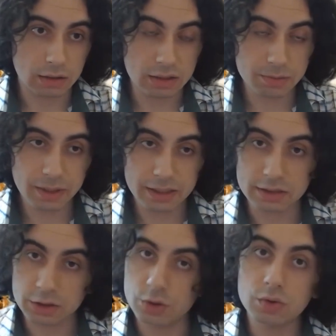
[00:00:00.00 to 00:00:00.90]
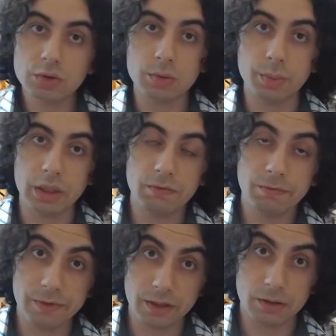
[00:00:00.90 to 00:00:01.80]
these places used to be
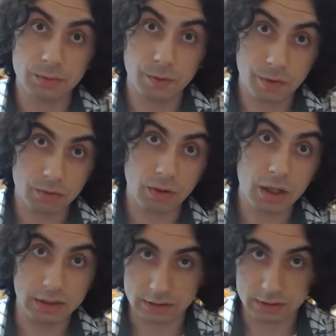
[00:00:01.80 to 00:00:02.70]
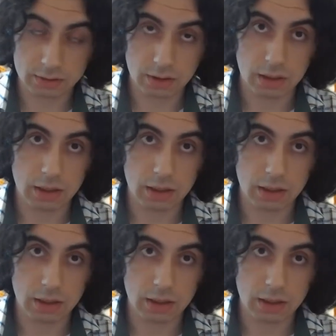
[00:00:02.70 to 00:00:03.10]
filled with Iranians,